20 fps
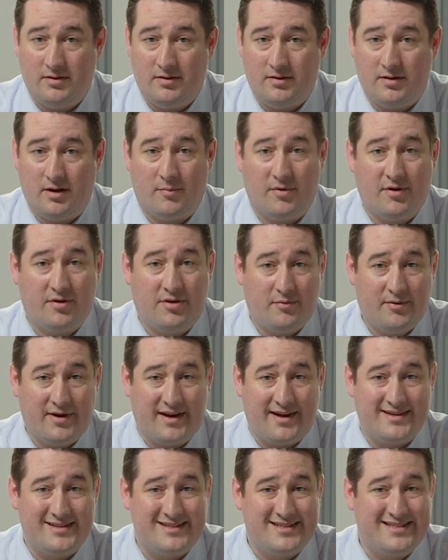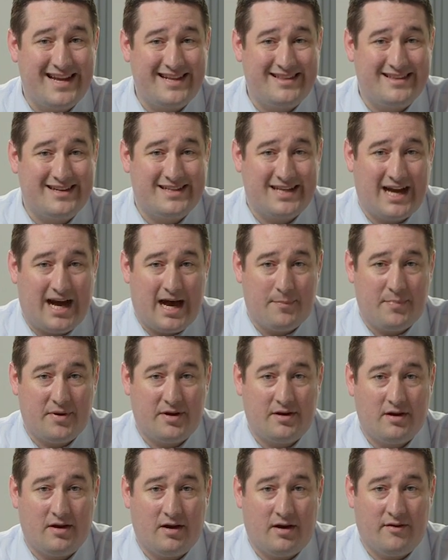Number 3, state the
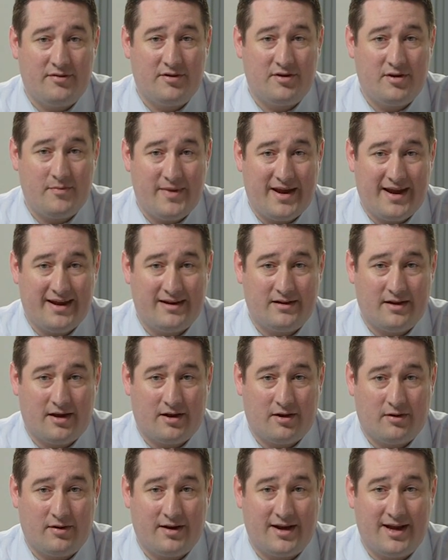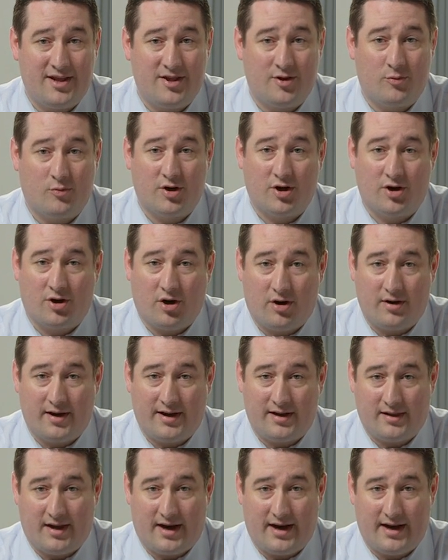topic of the demand letter in the
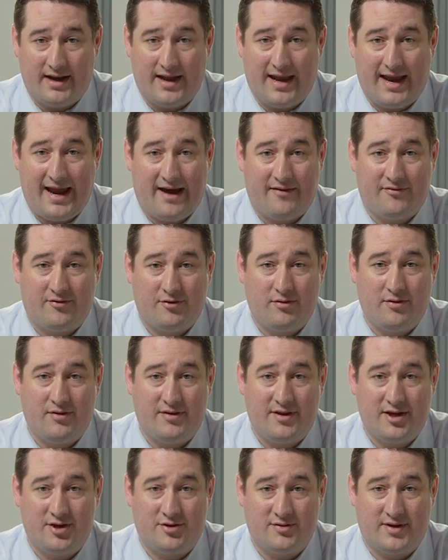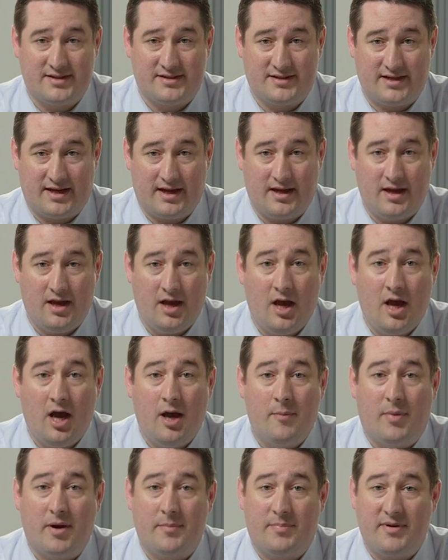regarding line after the addressee,
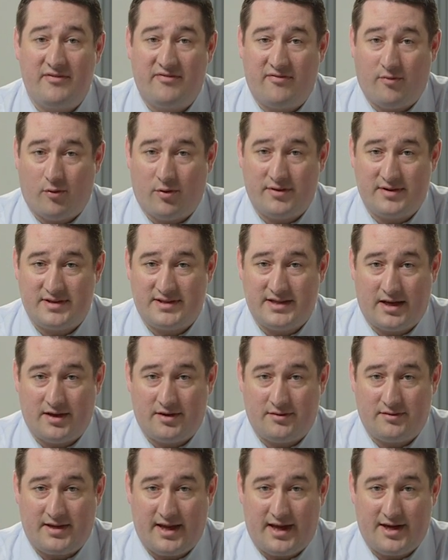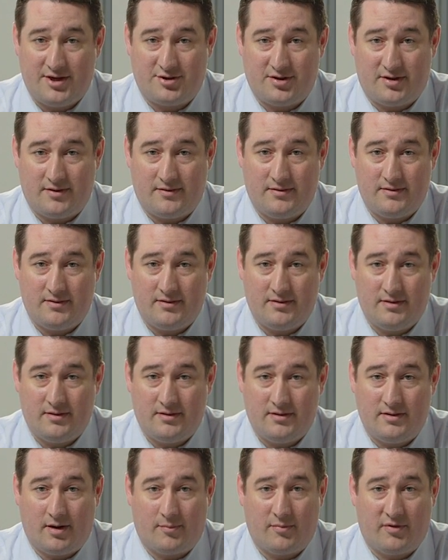but before the salutation.
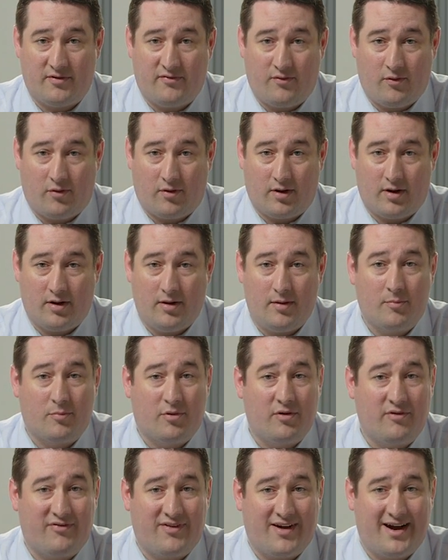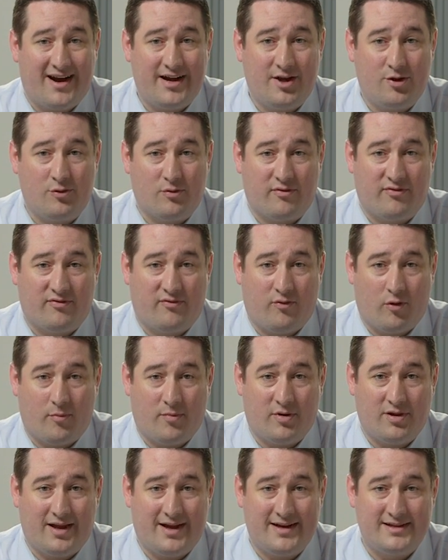Number 4, provide your
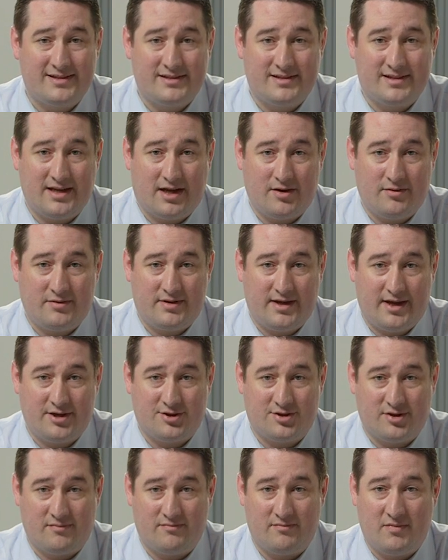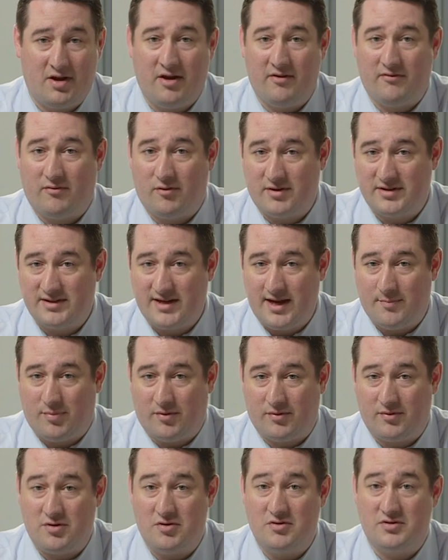formalized salutation. For
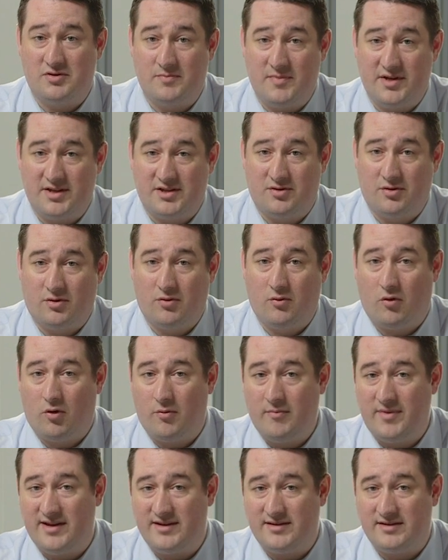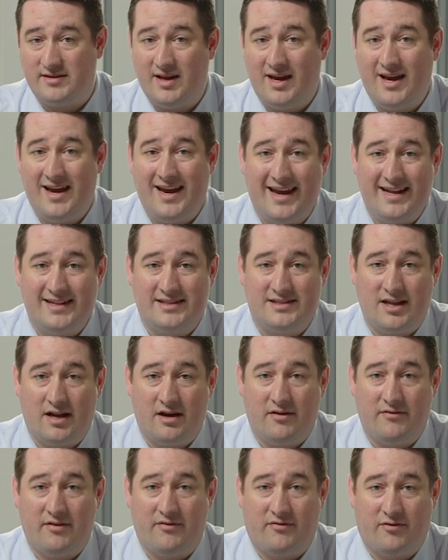example, use Mr. or Ms.
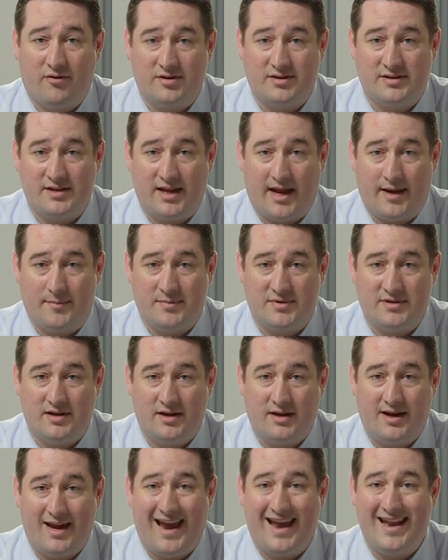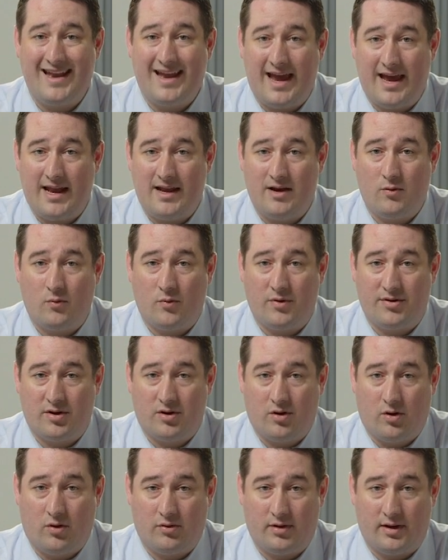instead of the first names and end with a
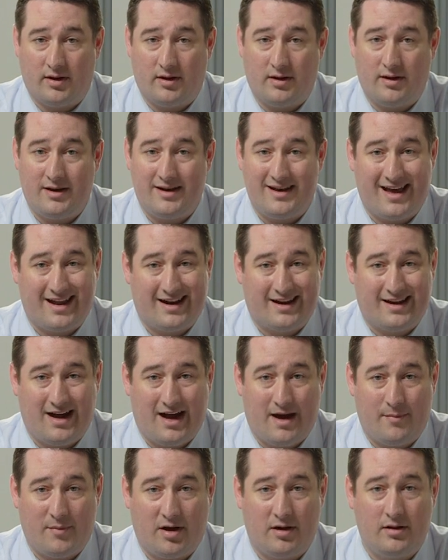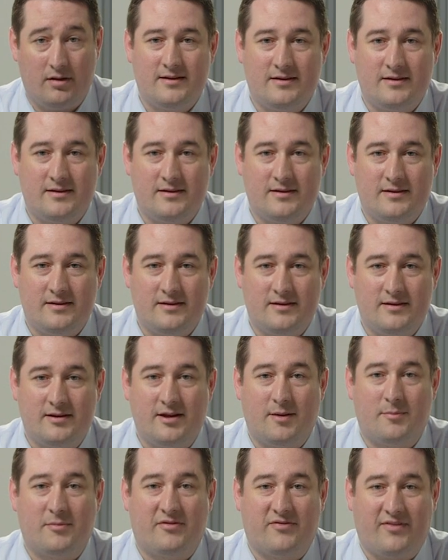colon, not a comma.
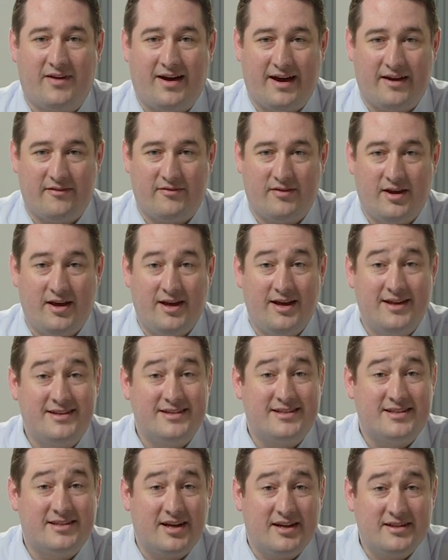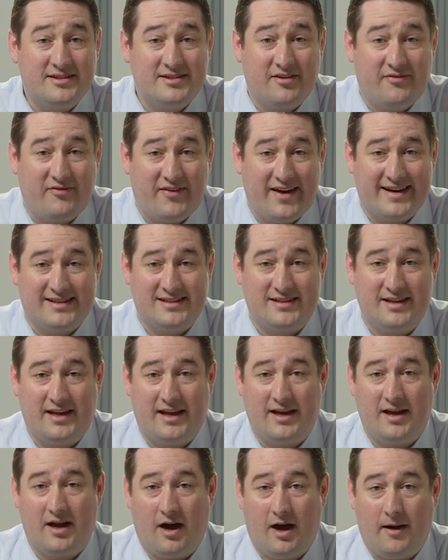Number 5, discuss the facts
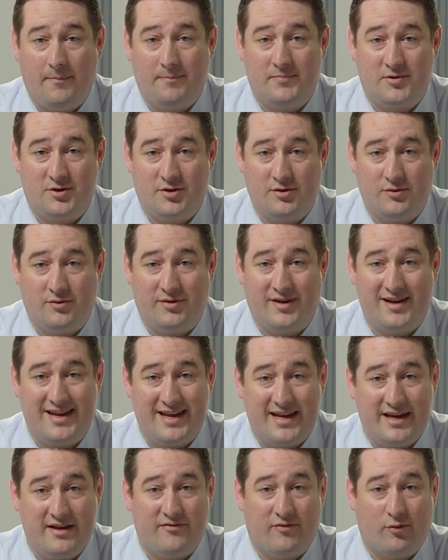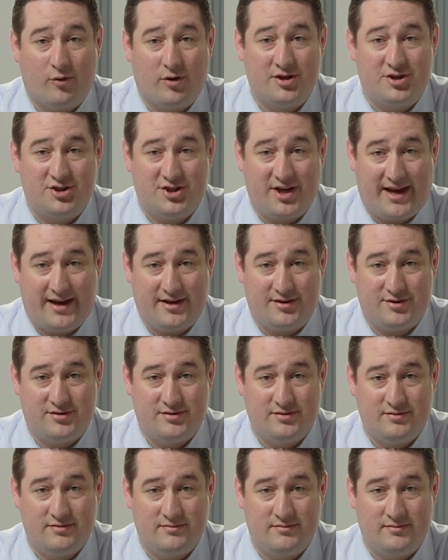leading up to the need for a
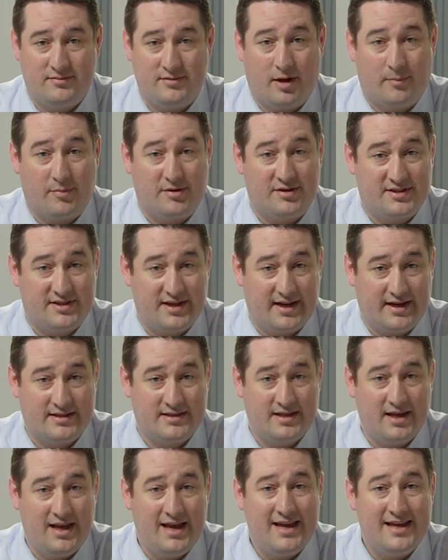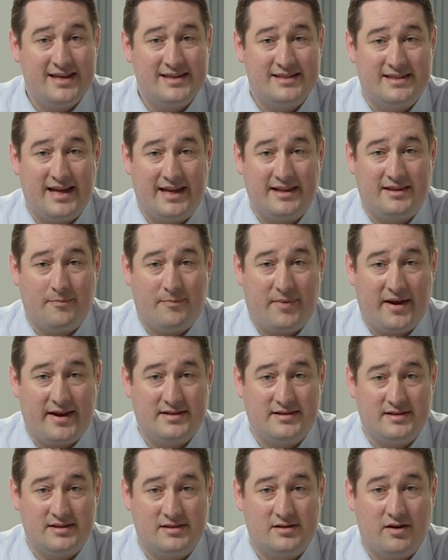change. Number 6, state the
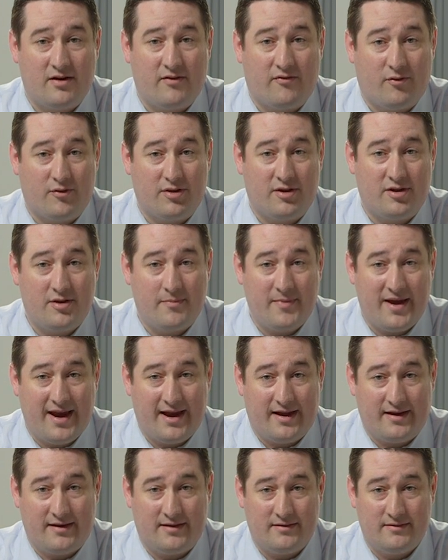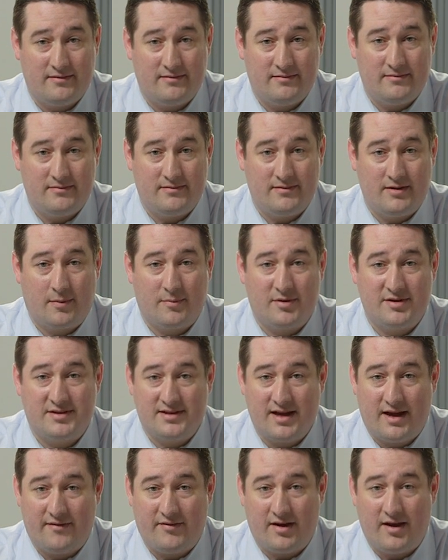basis for the demand. Number
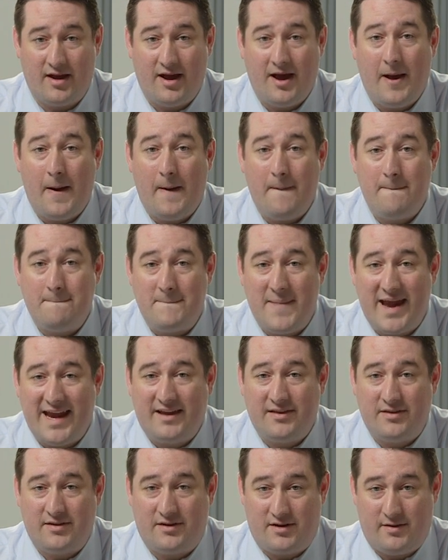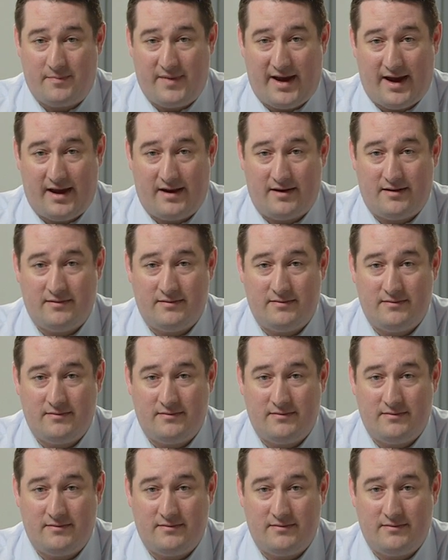7, make the demand.